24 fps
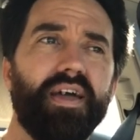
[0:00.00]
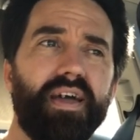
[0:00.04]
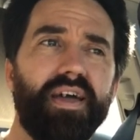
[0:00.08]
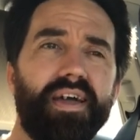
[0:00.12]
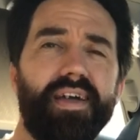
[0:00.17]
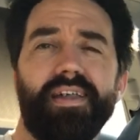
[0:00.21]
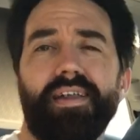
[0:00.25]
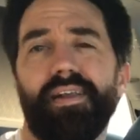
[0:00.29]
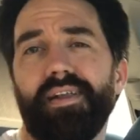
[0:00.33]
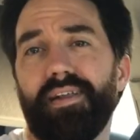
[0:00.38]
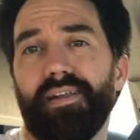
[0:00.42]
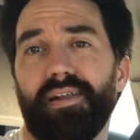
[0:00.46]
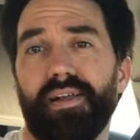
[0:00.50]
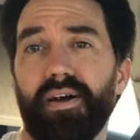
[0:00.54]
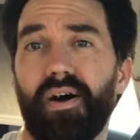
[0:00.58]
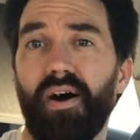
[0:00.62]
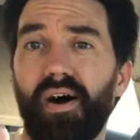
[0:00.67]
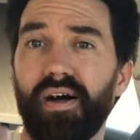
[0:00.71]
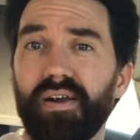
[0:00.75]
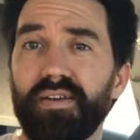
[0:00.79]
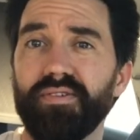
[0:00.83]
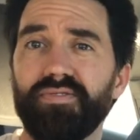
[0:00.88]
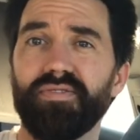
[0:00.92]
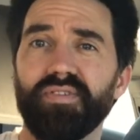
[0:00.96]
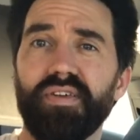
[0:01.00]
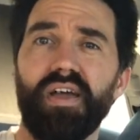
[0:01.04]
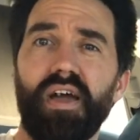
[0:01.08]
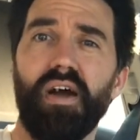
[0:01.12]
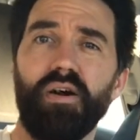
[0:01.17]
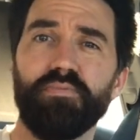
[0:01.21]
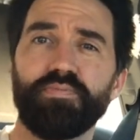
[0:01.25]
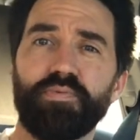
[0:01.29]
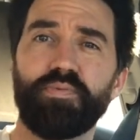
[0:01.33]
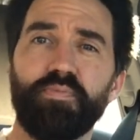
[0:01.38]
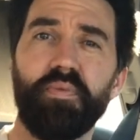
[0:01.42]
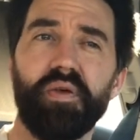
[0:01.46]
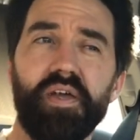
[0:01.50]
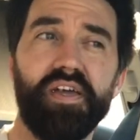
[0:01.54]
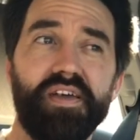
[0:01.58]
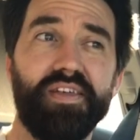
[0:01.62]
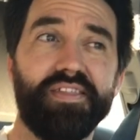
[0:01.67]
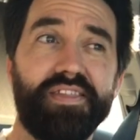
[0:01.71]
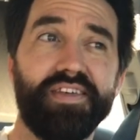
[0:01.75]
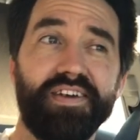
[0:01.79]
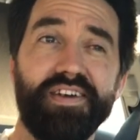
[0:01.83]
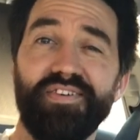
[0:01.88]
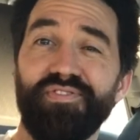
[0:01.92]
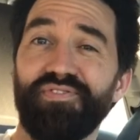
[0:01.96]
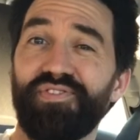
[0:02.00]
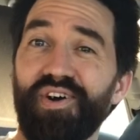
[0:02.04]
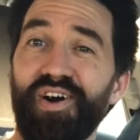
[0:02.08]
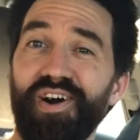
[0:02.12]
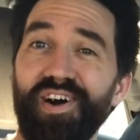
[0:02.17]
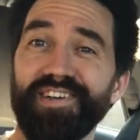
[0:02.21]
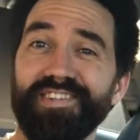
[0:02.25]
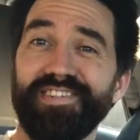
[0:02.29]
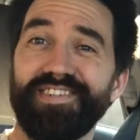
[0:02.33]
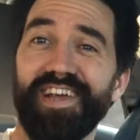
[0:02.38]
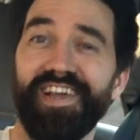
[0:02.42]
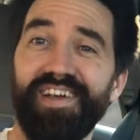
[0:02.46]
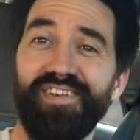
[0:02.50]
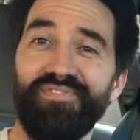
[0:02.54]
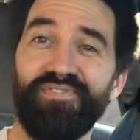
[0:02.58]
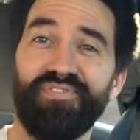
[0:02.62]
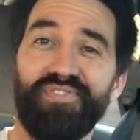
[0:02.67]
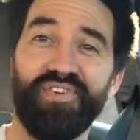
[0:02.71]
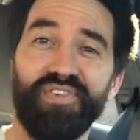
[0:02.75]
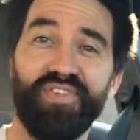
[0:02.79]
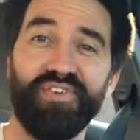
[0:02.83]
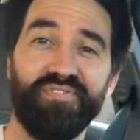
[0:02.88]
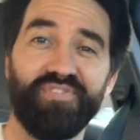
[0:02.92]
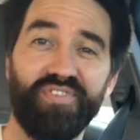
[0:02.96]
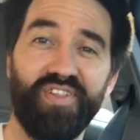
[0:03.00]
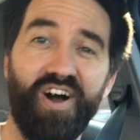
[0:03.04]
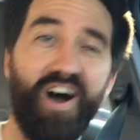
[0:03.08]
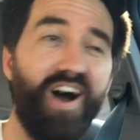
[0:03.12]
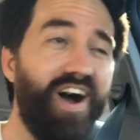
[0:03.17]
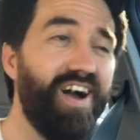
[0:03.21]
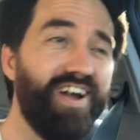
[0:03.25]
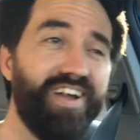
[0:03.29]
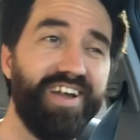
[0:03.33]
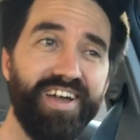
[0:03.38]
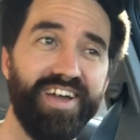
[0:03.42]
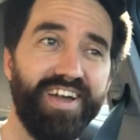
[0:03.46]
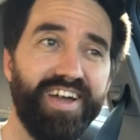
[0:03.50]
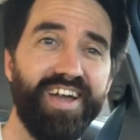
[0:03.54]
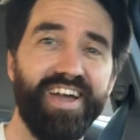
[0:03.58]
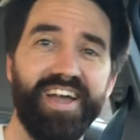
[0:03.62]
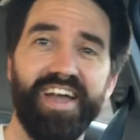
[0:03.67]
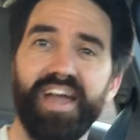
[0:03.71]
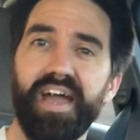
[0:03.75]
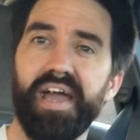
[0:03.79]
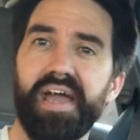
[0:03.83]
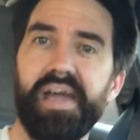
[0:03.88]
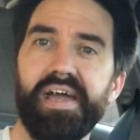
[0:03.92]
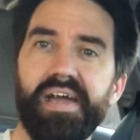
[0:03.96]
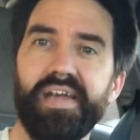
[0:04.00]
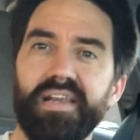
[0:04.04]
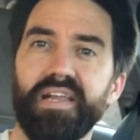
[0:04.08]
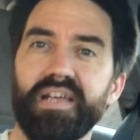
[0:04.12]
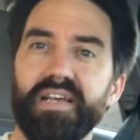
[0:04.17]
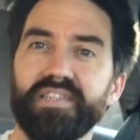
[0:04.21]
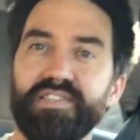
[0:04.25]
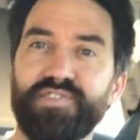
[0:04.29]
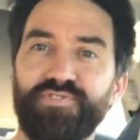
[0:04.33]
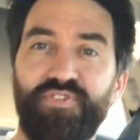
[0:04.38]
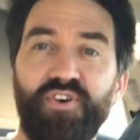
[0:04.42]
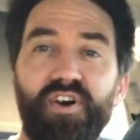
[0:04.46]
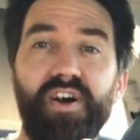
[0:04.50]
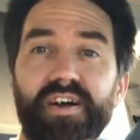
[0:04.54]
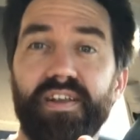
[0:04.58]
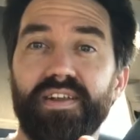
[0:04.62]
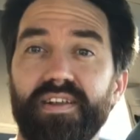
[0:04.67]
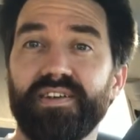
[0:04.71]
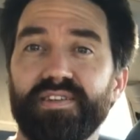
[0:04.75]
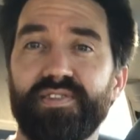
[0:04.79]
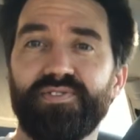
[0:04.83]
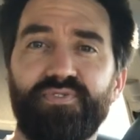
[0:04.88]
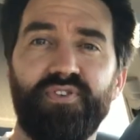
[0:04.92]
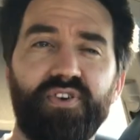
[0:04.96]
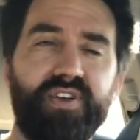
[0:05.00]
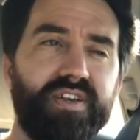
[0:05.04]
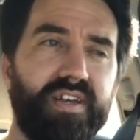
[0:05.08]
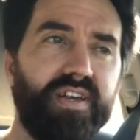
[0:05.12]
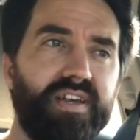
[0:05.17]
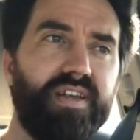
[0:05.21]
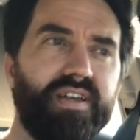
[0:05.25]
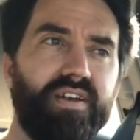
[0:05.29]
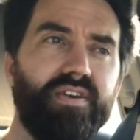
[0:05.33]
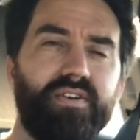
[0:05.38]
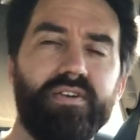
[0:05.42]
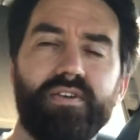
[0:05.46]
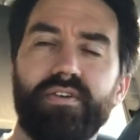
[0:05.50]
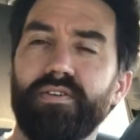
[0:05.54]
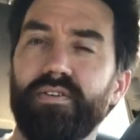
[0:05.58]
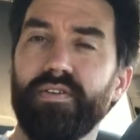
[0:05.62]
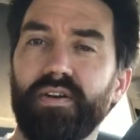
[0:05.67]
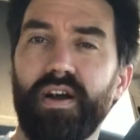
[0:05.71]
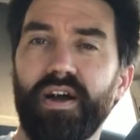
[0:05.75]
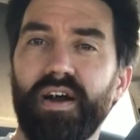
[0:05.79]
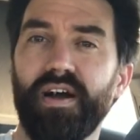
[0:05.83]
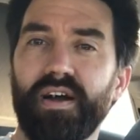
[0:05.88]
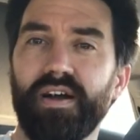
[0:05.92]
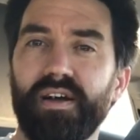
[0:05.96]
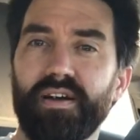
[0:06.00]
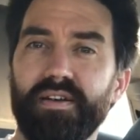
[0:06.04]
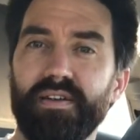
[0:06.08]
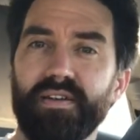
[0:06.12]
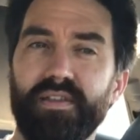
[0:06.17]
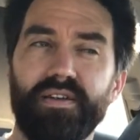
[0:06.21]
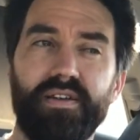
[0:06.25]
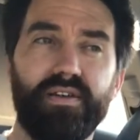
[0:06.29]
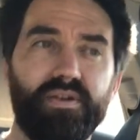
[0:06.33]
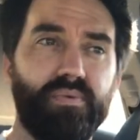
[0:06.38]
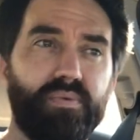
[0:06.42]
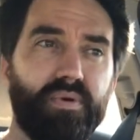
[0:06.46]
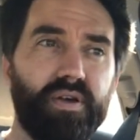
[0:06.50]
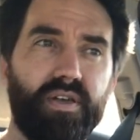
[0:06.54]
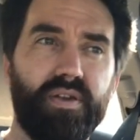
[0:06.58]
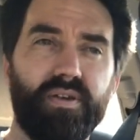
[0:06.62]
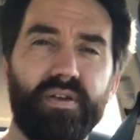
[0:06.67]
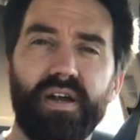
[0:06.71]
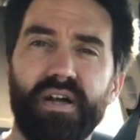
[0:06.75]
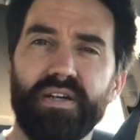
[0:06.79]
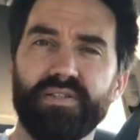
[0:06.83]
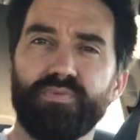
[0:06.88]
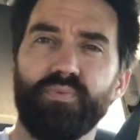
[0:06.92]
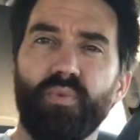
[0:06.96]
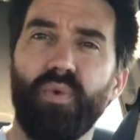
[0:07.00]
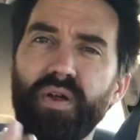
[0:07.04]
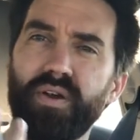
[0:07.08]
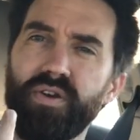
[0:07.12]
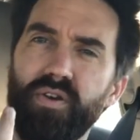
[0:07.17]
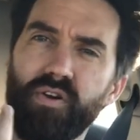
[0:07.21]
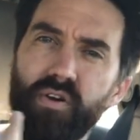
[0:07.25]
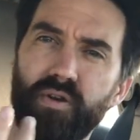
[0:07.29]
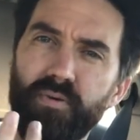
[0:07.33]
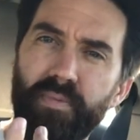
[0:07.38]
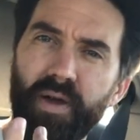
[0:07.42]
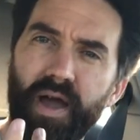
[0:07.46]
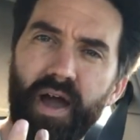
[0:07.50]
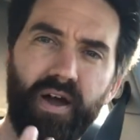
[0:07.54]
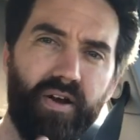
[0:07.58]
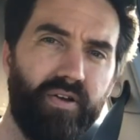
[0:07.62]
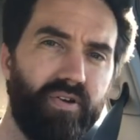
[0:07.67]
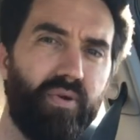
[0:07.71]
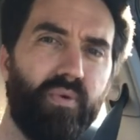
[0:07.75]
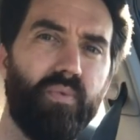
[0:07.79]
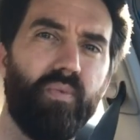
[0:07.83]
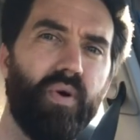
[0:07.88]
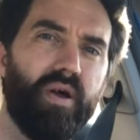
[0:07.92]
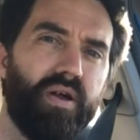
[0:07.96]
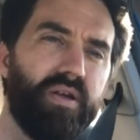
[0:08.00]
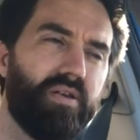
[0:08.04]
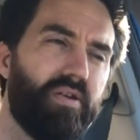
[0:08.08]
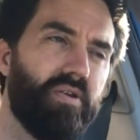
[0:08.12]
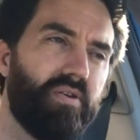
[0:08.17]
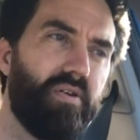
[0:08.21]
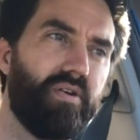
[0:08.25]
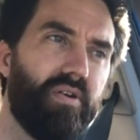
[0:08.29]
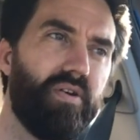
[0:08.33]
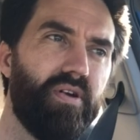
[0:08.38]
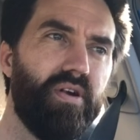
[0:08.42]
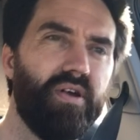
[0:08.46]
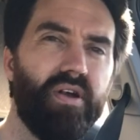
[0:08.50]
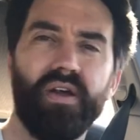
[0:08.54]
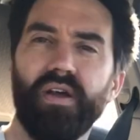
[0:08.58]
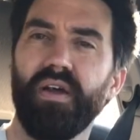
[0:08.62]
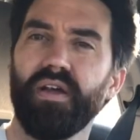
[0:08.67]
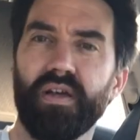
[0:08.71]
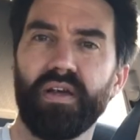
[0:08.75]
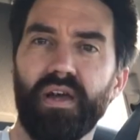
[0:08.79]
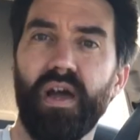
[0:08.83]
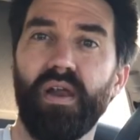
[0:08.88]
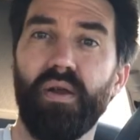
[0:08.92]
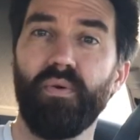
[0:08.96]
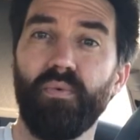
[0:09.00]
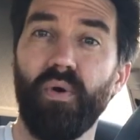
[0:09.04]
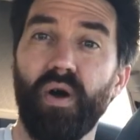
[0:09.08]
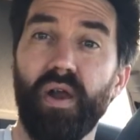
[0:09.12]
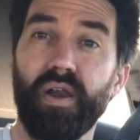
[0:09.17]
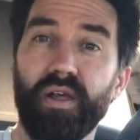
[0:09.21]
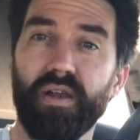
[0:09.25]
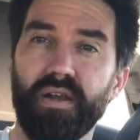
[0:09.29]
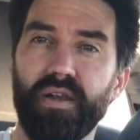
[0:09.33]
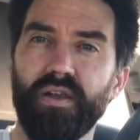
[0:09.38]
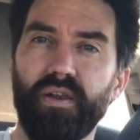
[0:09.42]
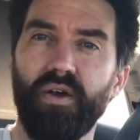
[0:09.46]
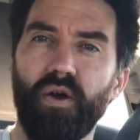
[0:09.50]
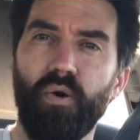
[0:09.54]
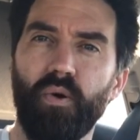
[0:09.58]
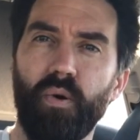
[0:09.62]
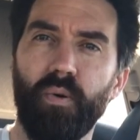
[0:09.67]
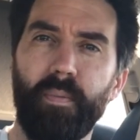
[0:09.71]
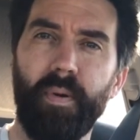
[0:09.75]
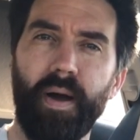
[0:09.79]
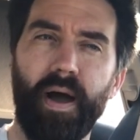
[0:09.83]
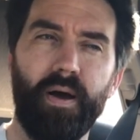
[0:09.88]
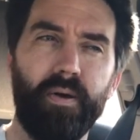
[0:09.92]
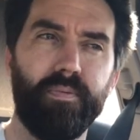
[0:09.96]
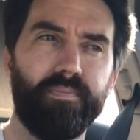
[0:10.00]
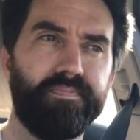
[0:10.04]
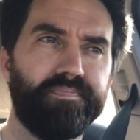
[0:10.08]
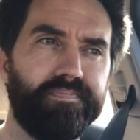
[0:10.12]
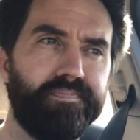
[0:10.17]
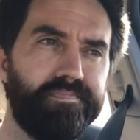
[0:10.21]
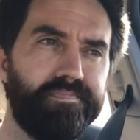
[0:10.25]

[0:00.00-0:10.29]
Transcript: It honestly helps me think of content for the vlog, and it's fun. It's fun to hear what you guys wonder about or what you're kind of wanting to know about.